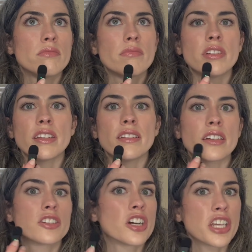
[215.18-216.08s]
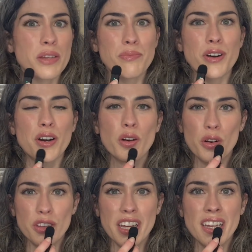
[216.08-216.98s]
really like chunky book, or
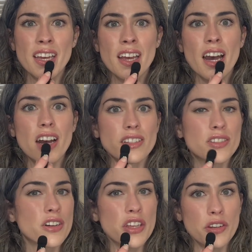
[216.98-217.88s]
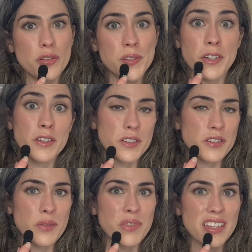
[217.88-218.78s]
like starting a new series or
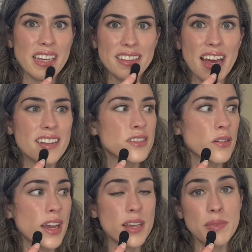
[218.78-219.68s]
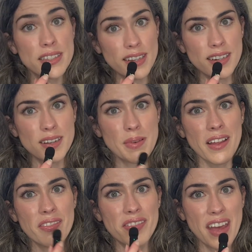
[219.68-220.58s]
something like that. So I am excited
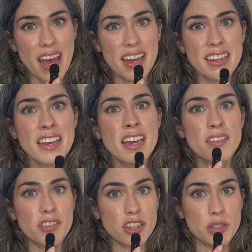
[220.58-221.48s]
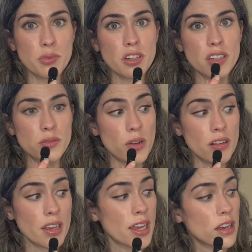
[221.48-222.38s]
about that for this book as well.
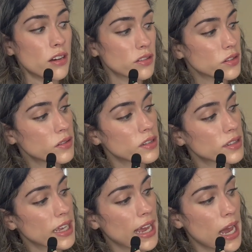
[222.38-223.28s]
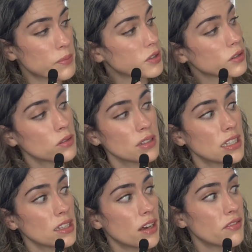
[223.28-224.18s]
And I also just like absolutely
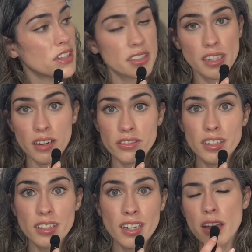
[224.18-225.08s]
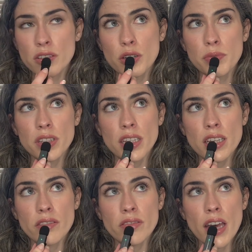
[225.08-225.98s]
love this cover. I also
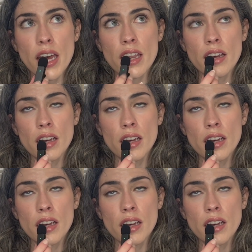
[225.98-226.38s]
believe that